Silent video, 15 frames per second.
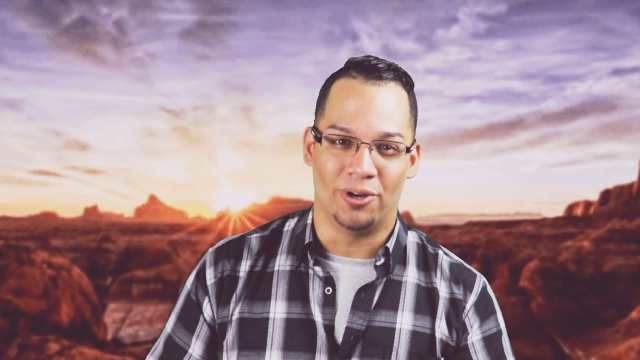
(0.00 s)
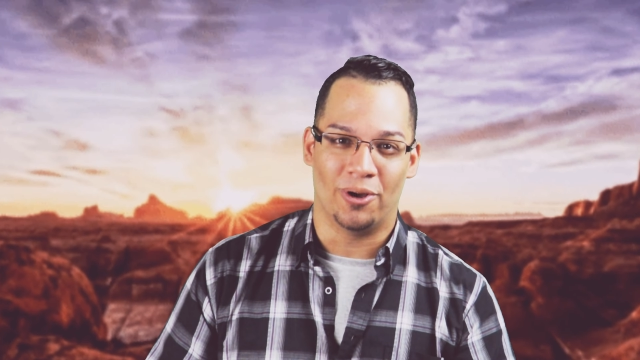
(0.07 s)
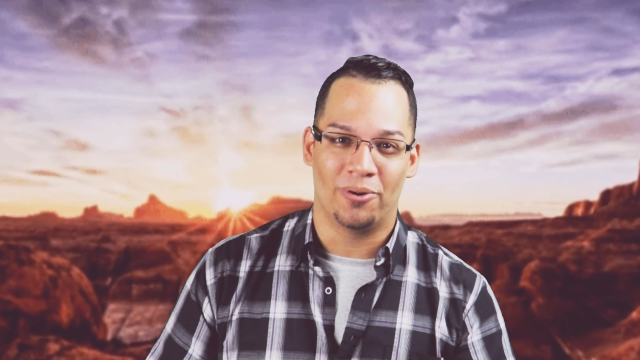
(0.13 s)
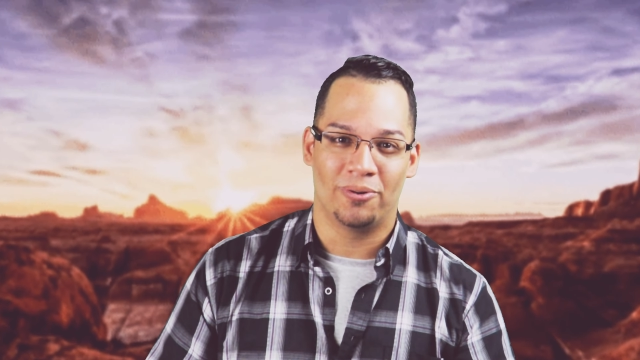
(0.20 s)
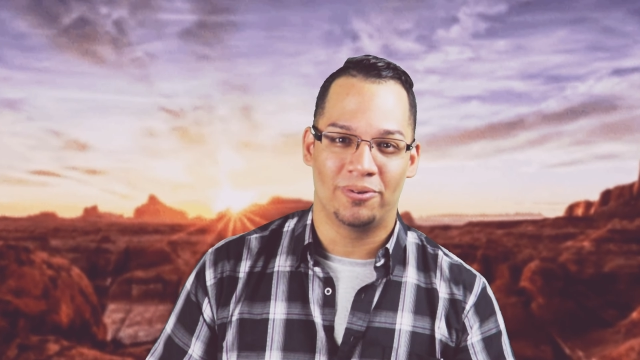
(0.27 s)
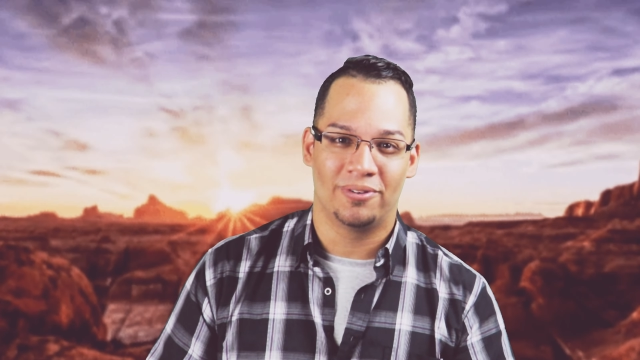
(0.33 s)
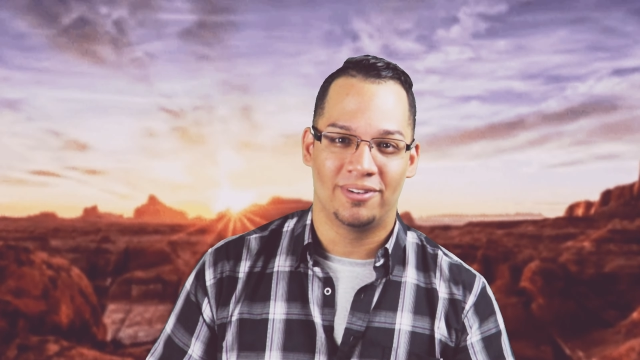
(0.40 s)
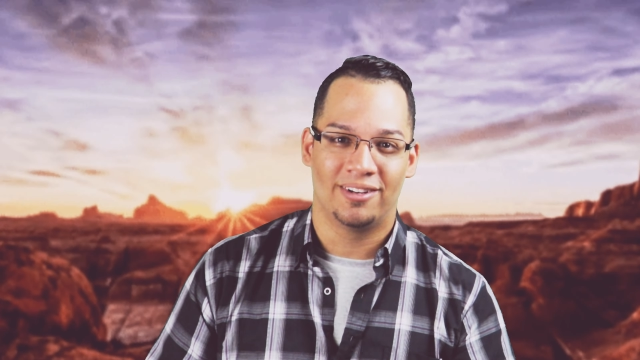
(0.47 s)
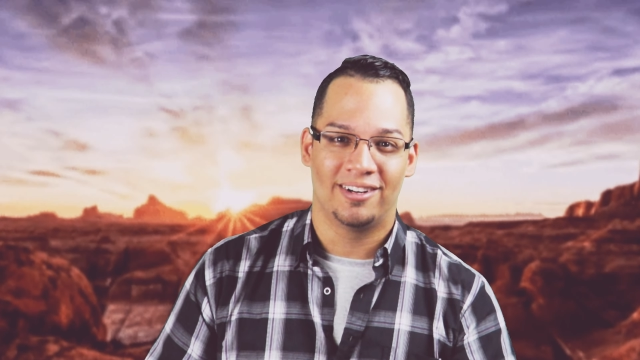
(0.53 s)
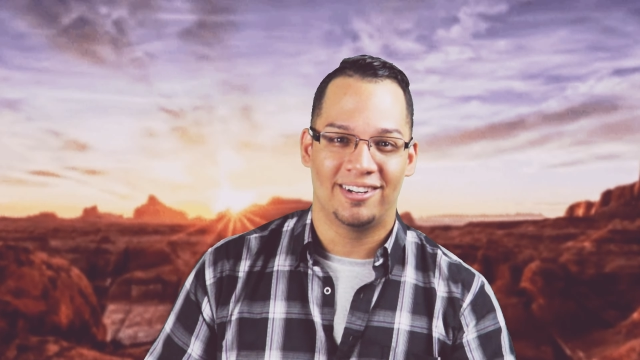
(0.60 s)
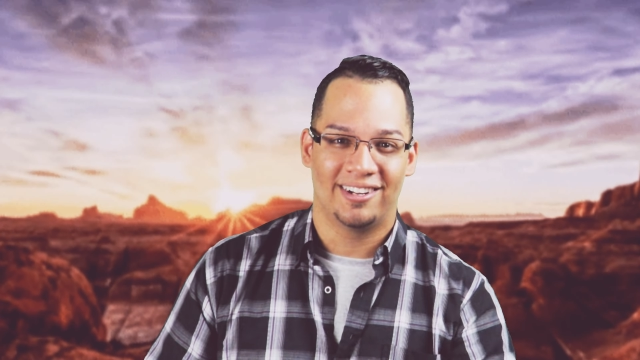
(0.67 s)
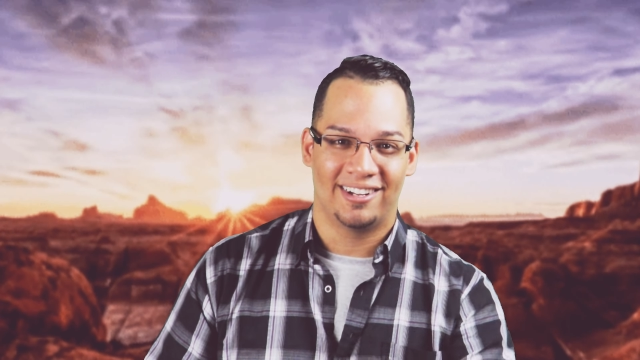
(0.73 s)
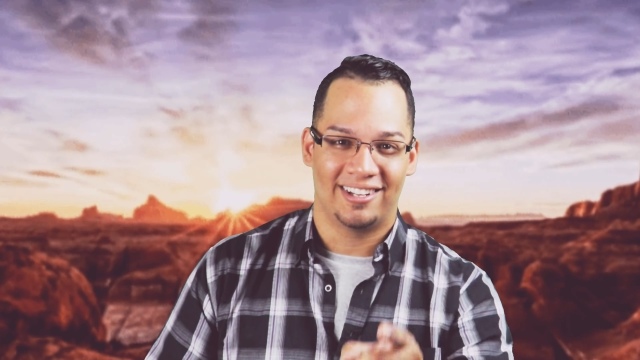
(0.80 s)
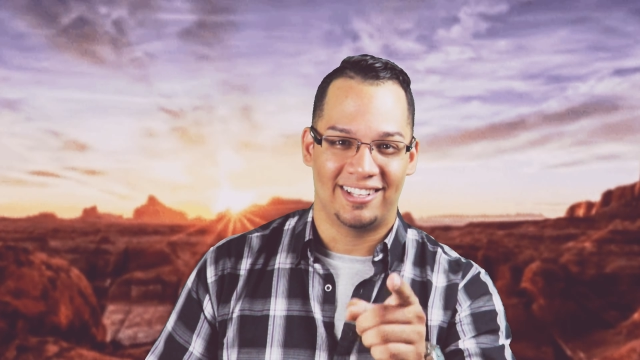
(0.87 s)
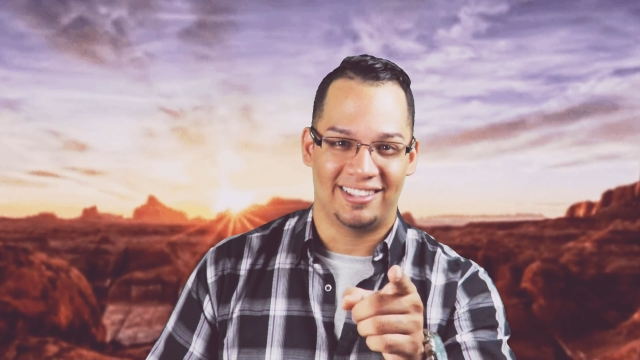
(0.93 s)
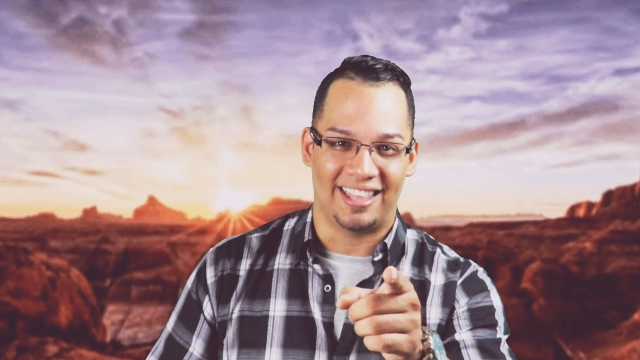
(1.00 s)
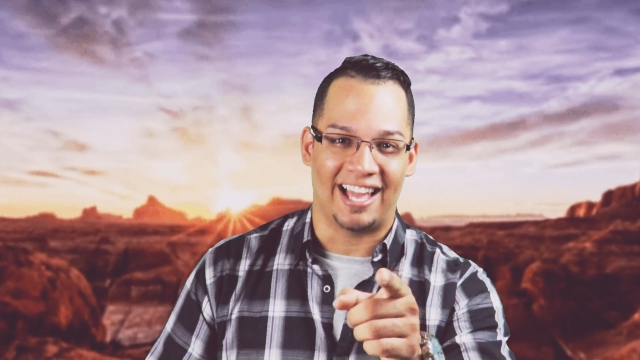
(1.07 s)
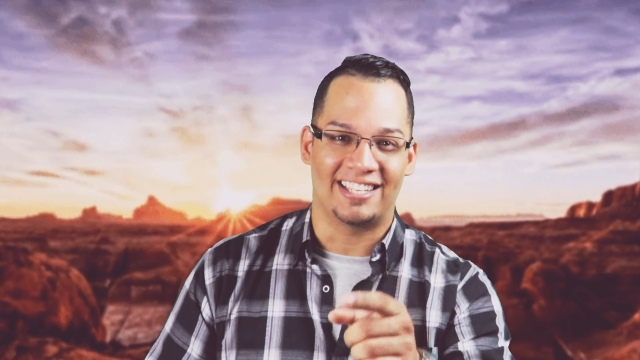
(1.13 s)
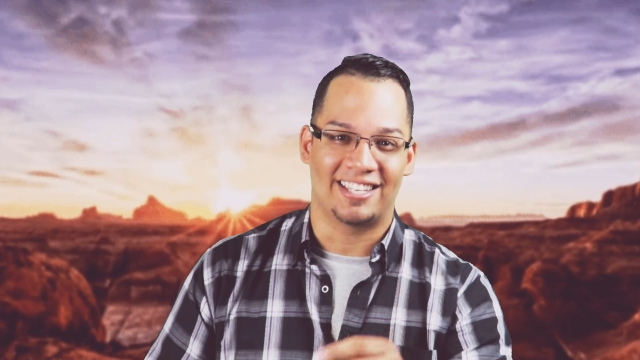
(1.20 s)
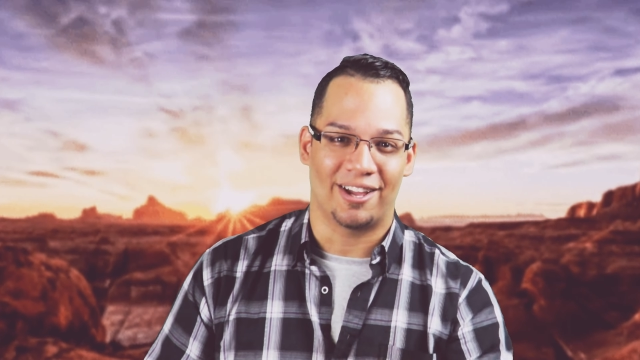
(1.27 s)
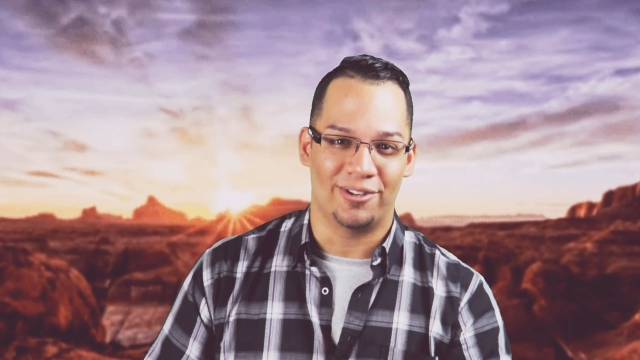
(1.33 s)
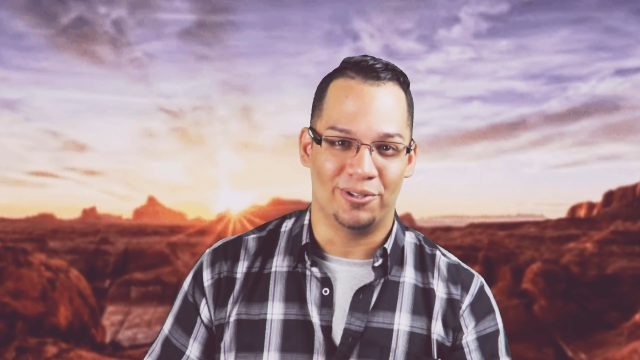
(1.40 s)
know,
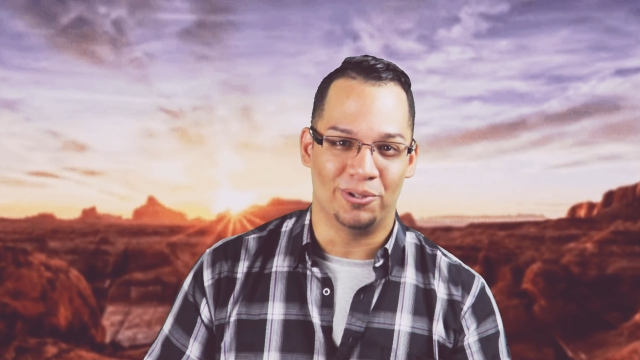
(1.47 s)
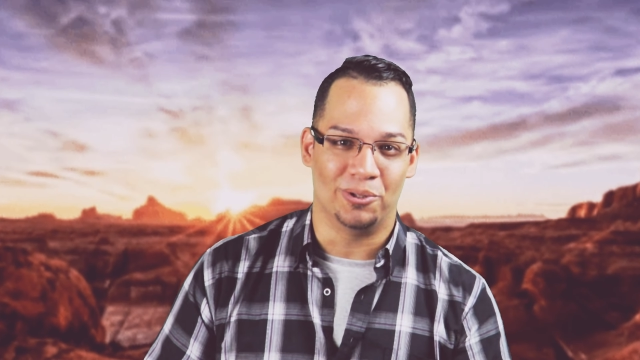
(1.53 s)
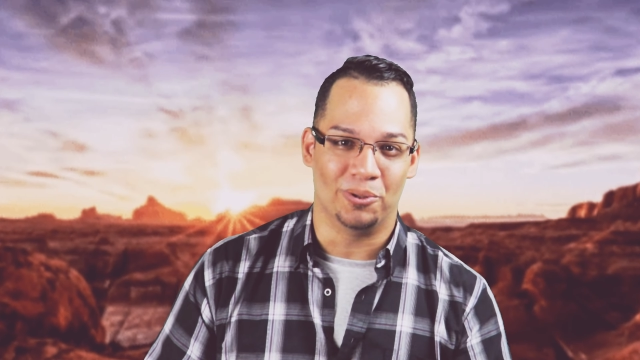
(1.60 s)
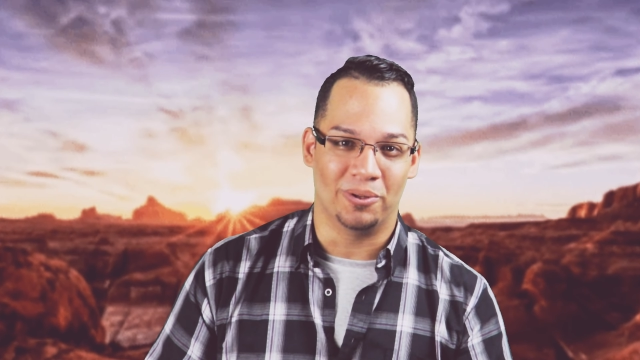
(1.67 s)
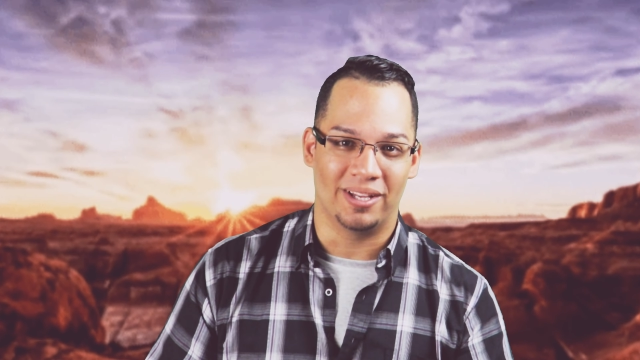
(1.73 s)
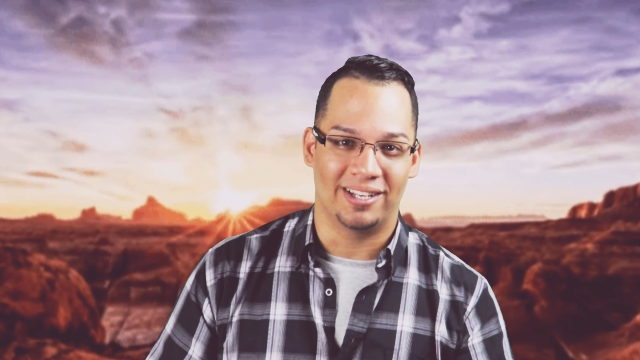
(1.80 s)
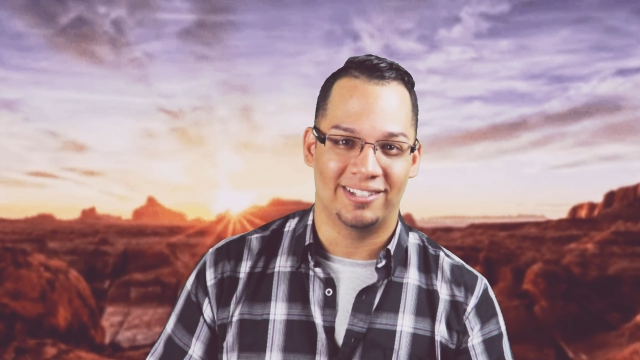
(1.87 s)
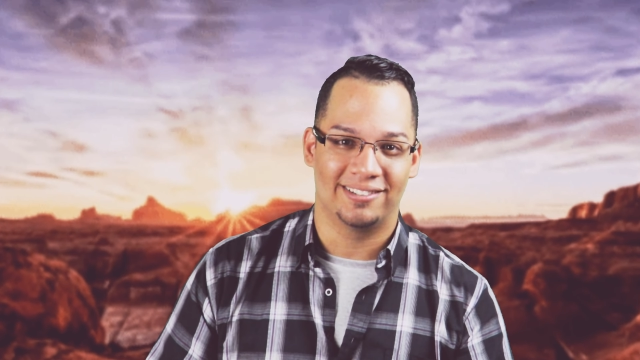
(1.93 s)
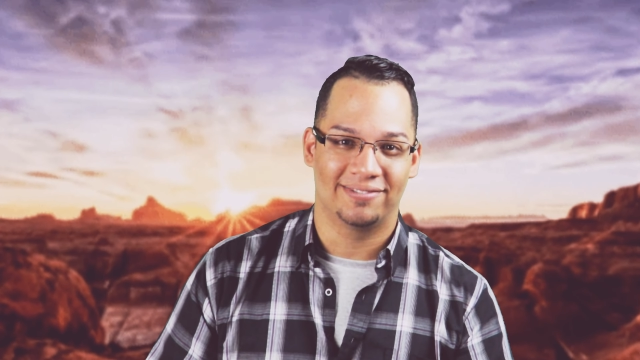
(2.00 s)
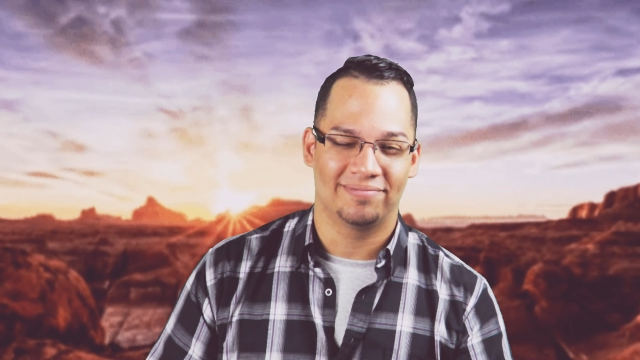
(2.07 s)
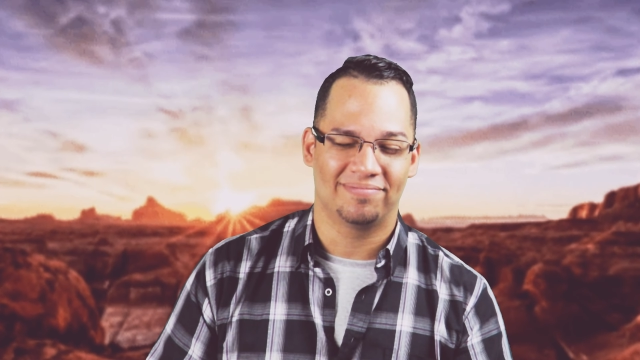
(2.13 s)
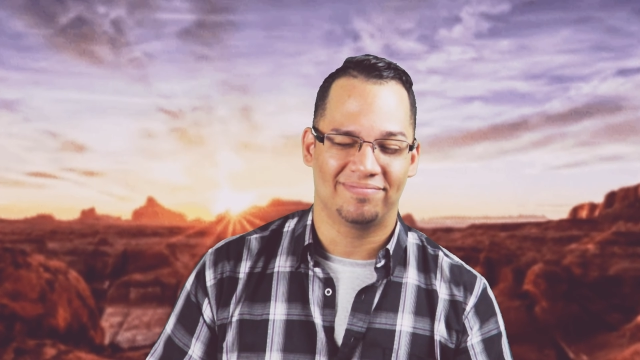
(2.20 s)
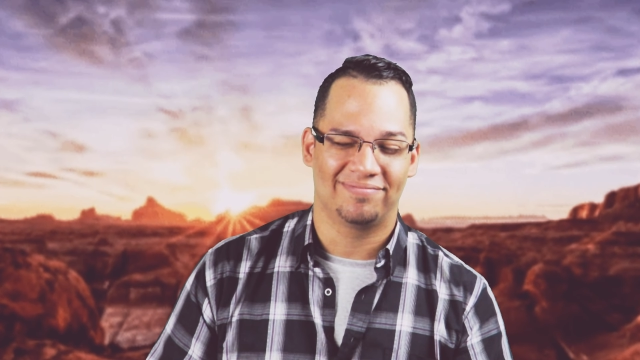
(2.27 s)
that's how you do it.